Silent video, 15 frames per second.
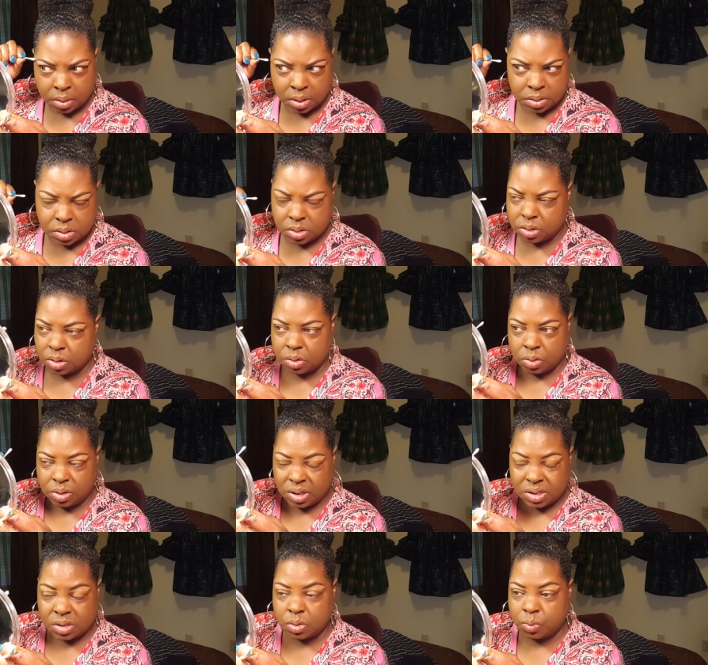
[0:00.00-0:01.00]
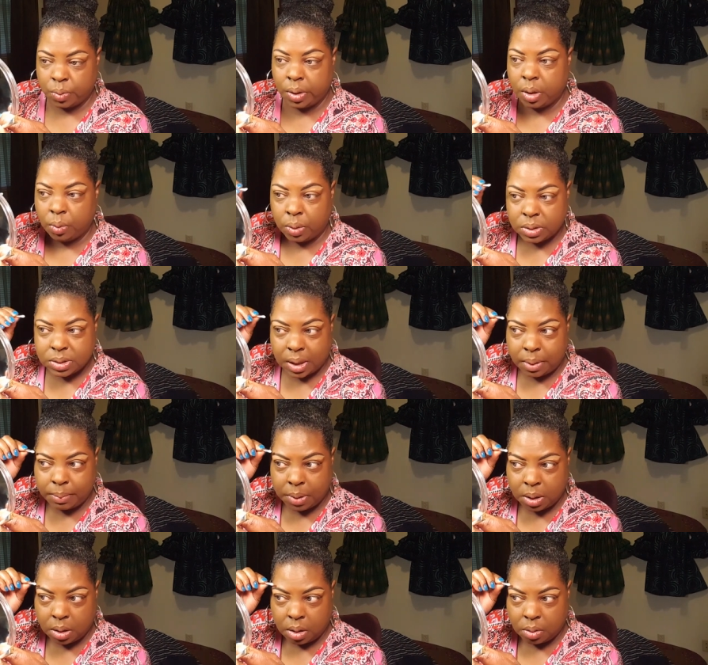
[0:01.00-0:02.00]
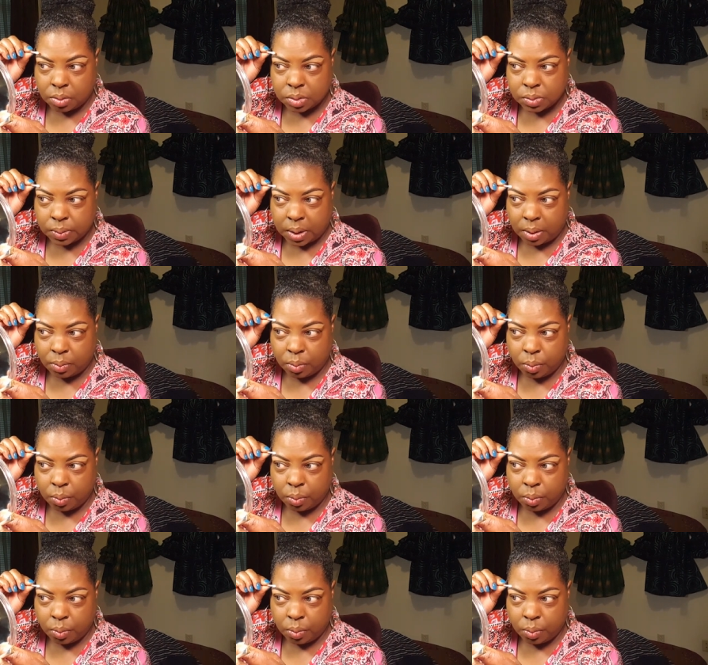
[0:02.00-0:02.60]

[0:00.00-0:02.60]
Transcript: This is just. This is really what take me the longest when I